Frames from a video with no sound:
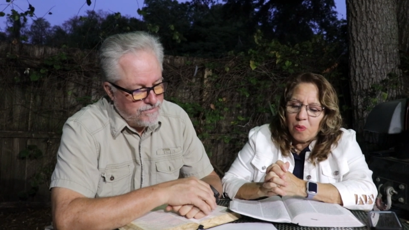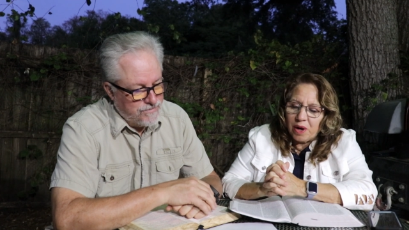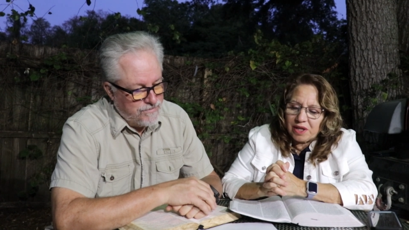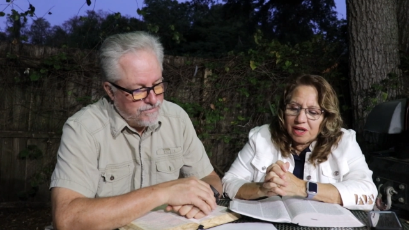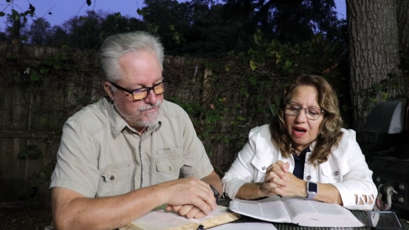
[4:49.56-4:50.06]

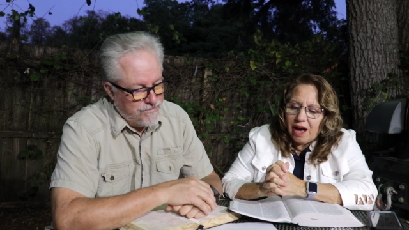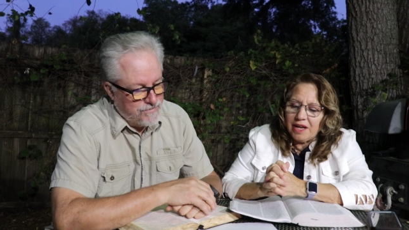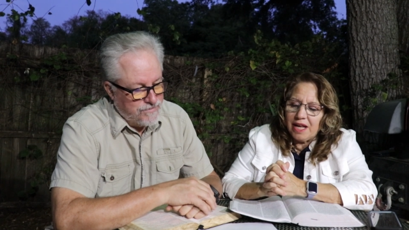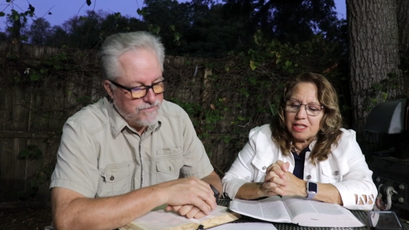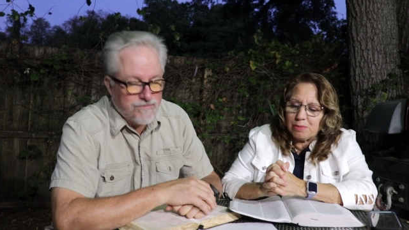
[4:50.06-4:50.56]
Speaker 1: what
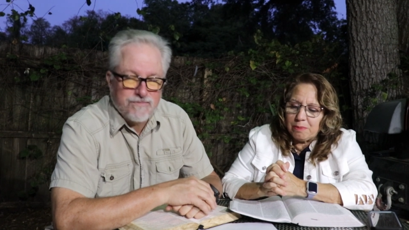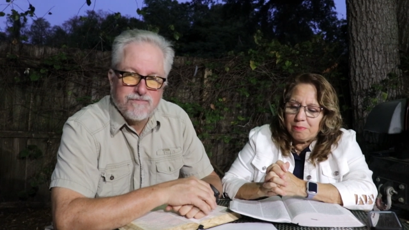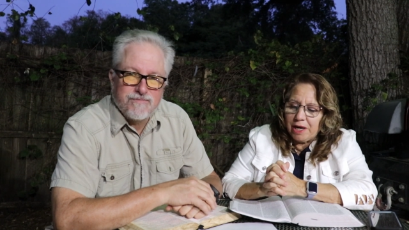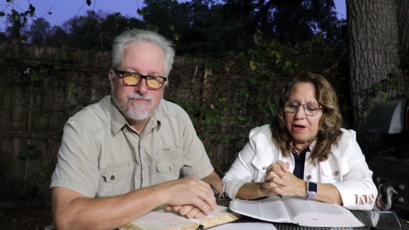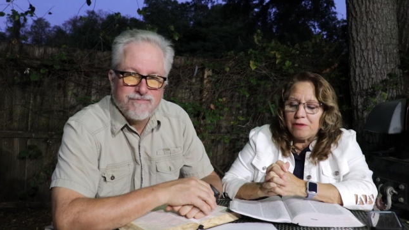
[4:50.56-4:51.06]
God has
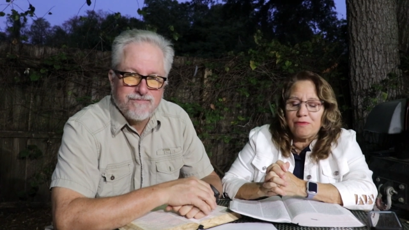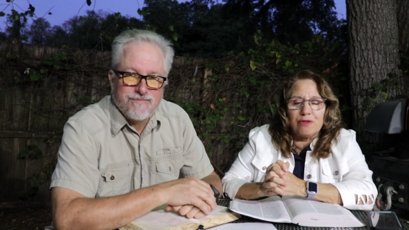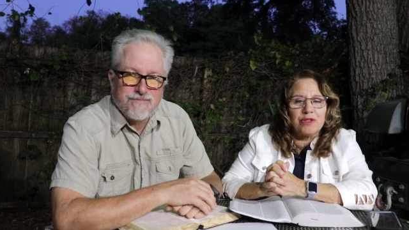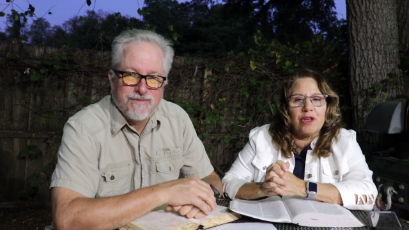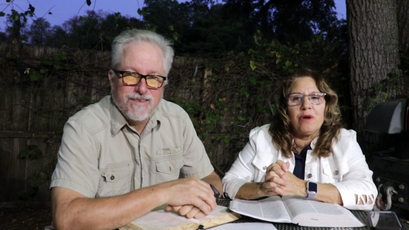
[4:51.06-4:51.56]
prepared
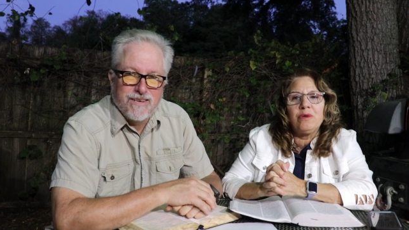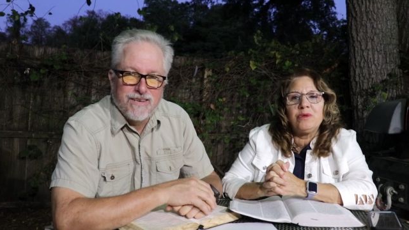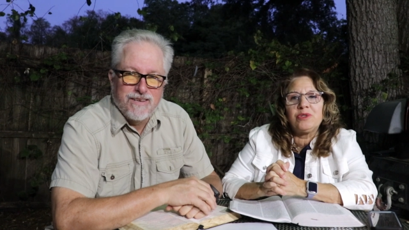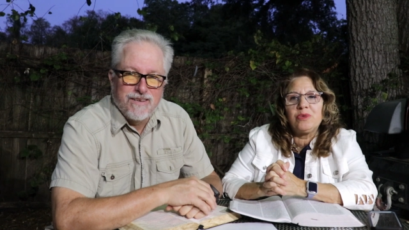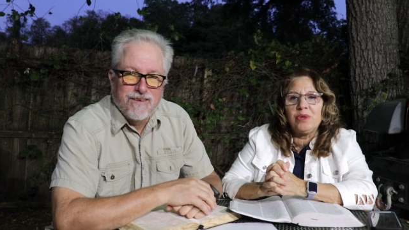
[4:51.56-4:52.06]
for
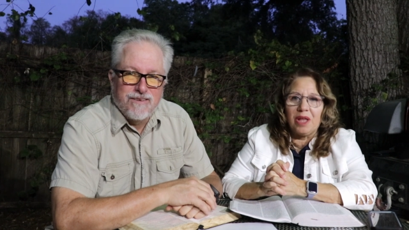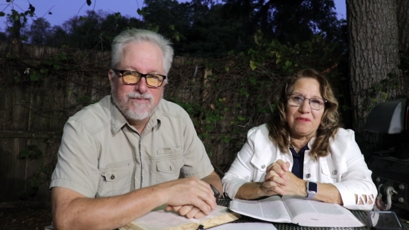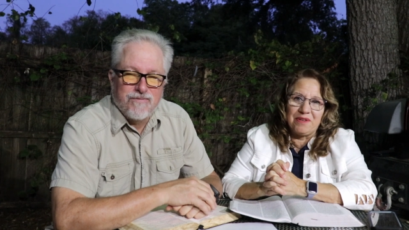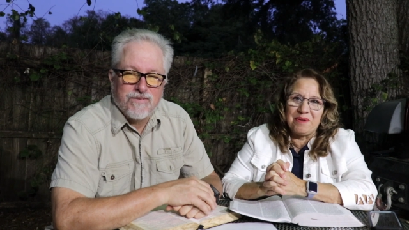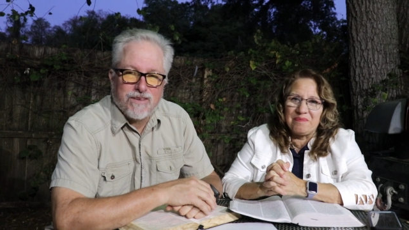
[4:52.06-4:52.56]
those who
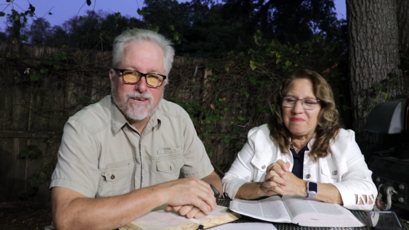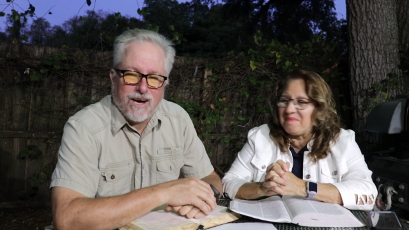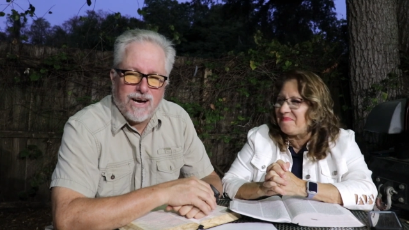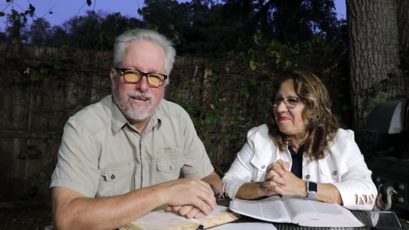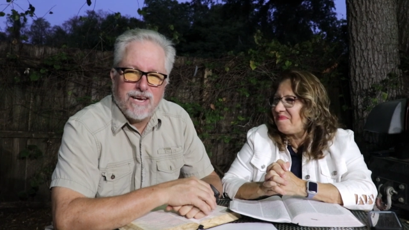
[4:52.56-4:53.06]
love him.
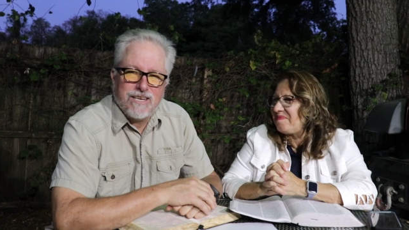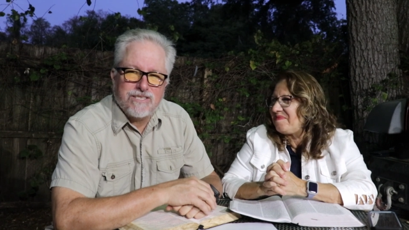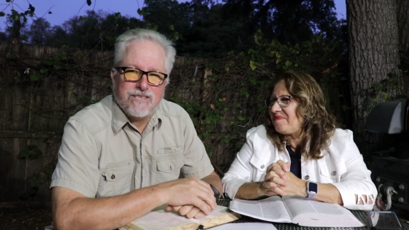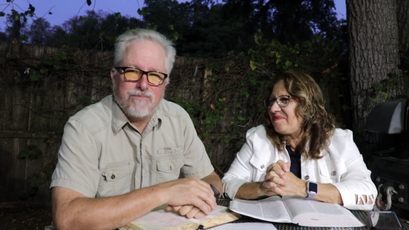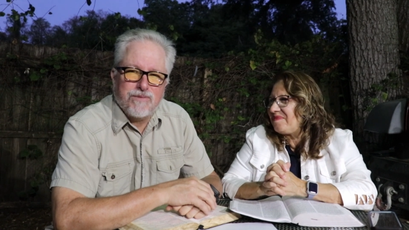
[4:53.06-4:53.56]
Speaker 2: God
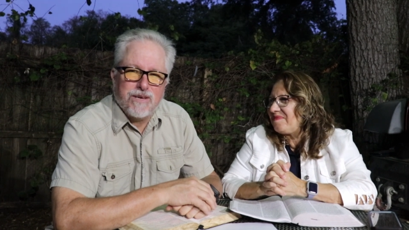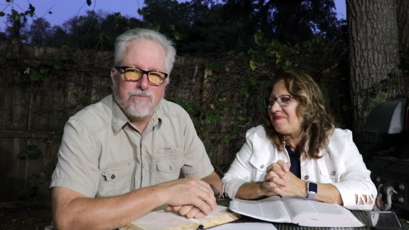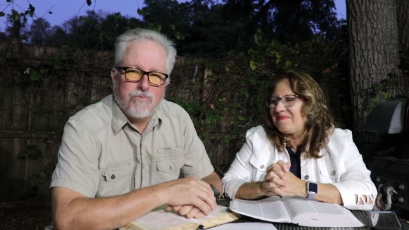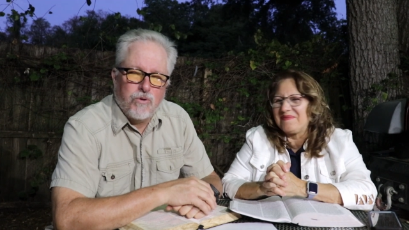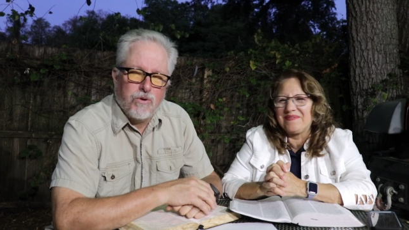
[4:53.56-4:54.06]
has
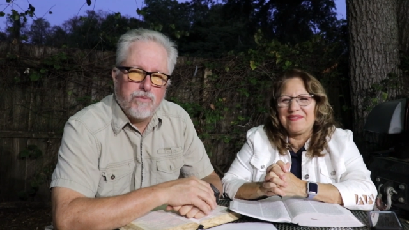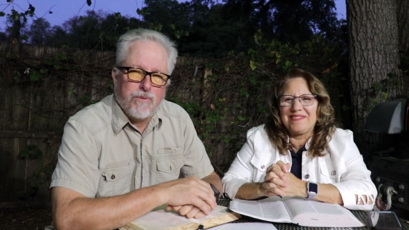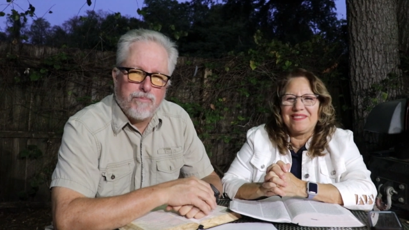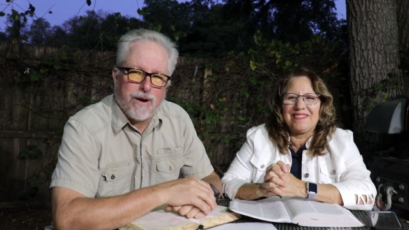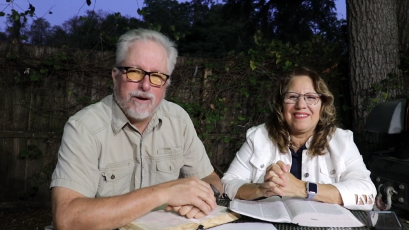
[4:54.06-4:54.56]
something more
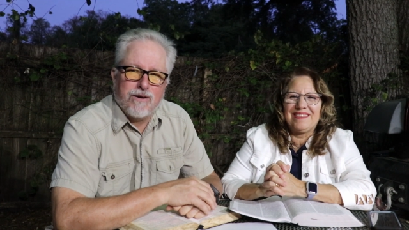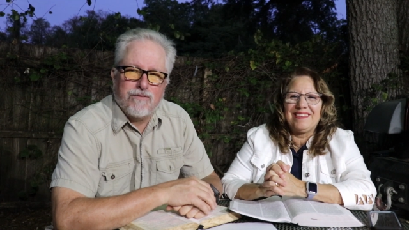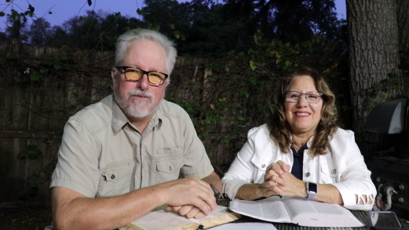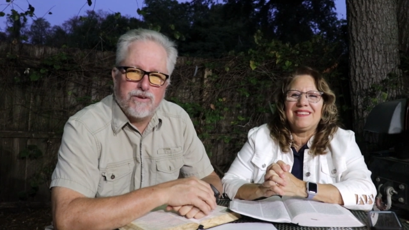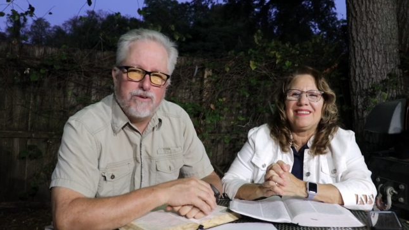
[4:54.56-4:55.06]

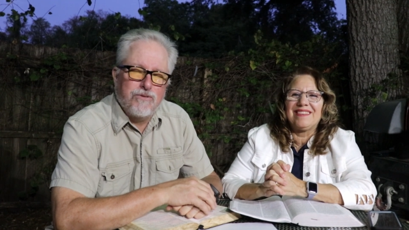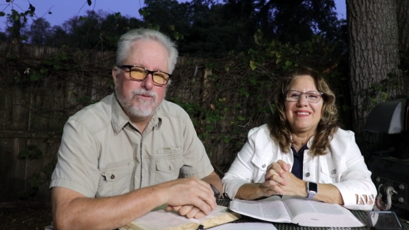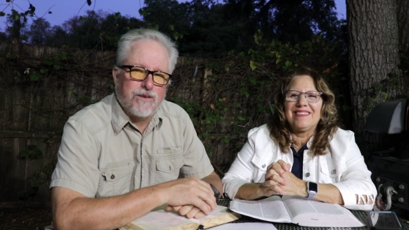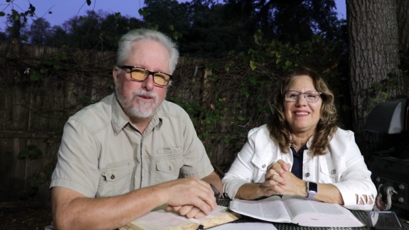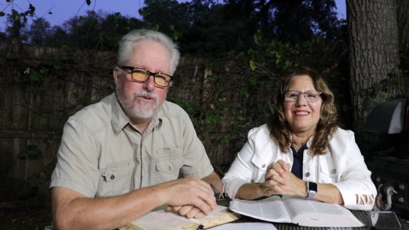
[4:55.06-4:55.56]
prepared for
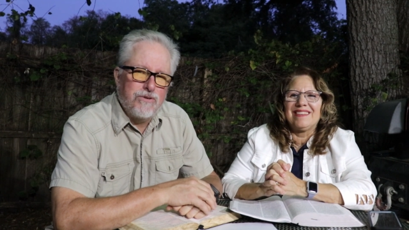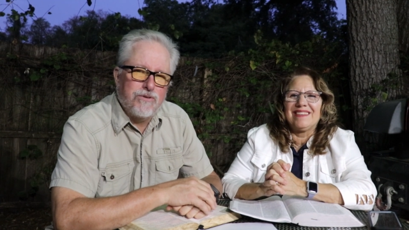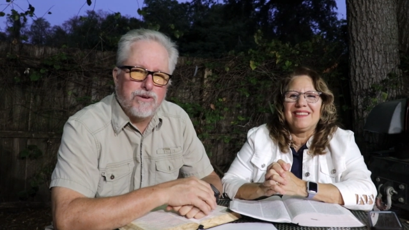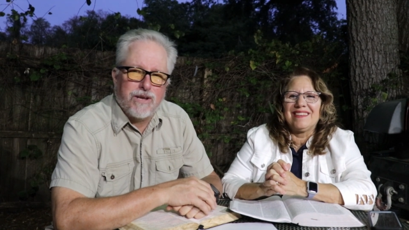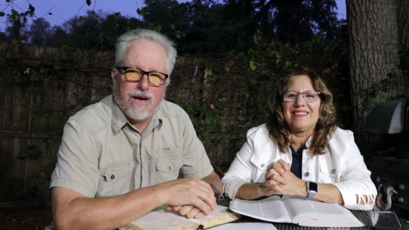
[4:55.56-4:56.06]
you than
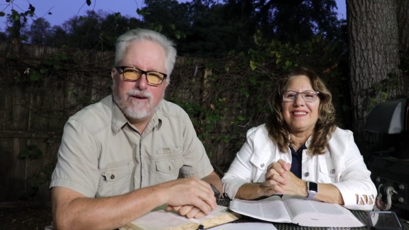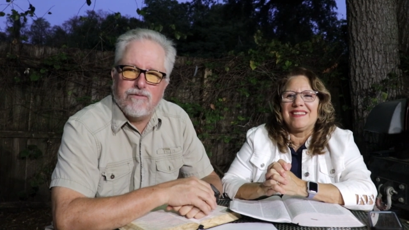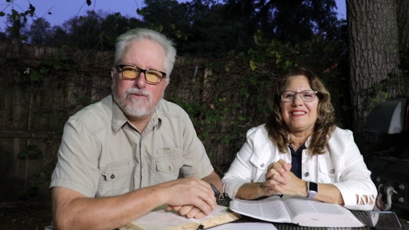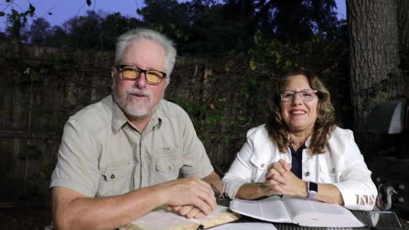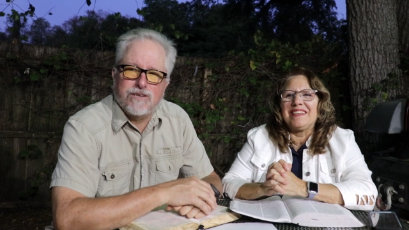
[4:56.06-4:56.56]
you could
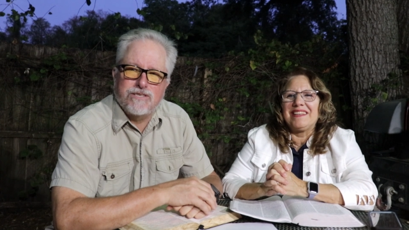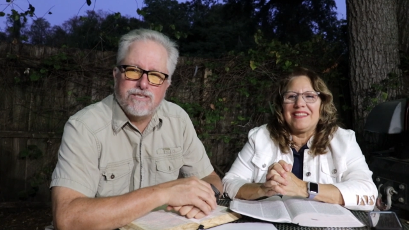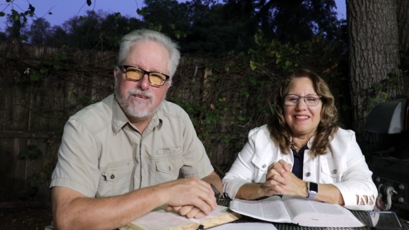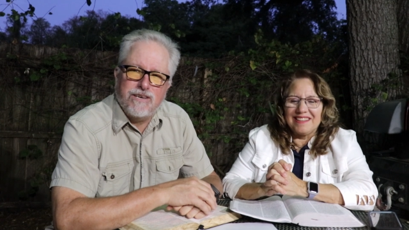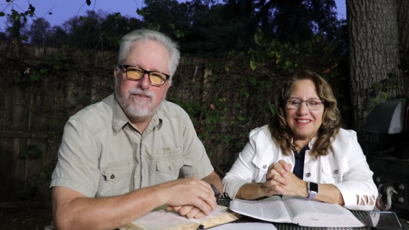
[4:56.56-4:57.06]
ever
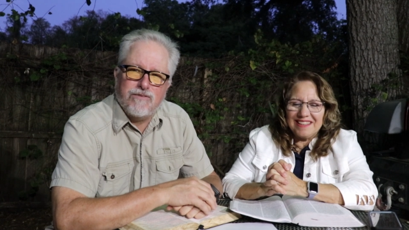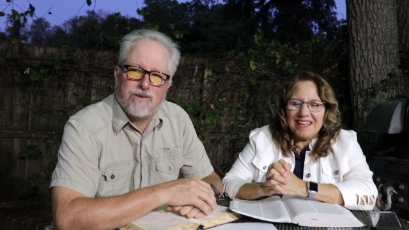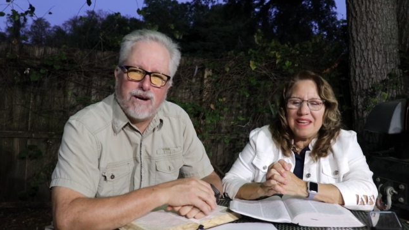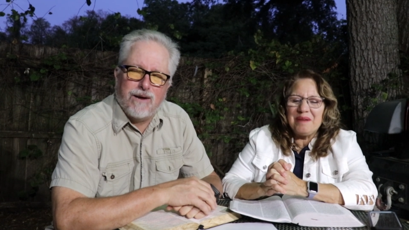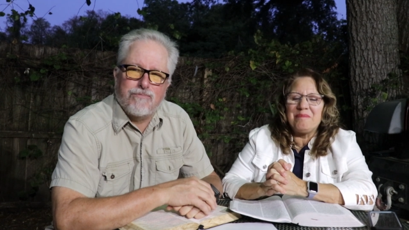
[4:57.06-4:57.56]
conceive
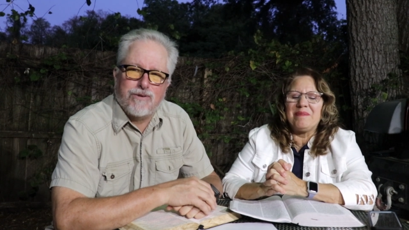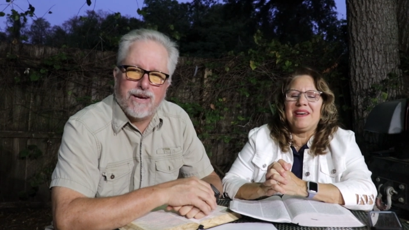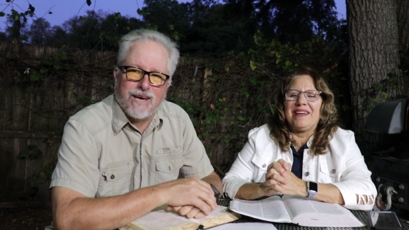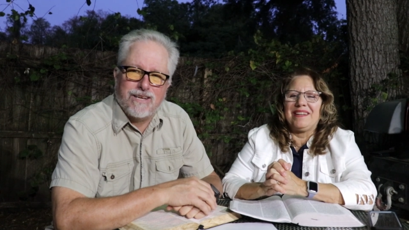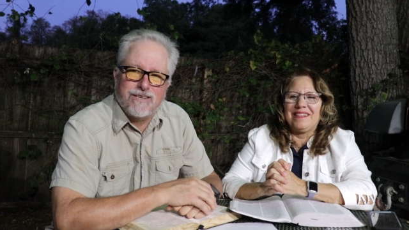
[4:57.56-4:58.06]
or
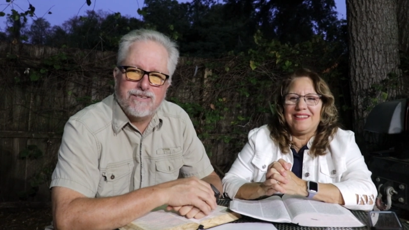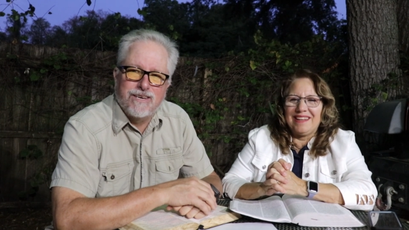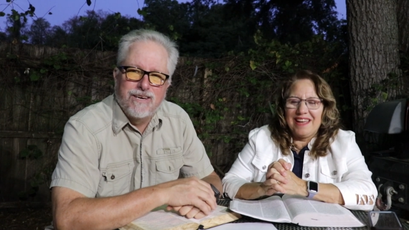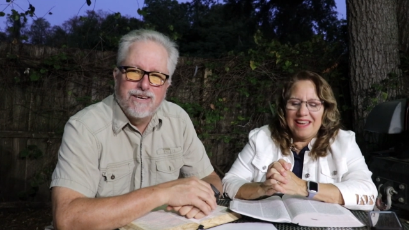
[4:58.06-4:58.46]
comprehend.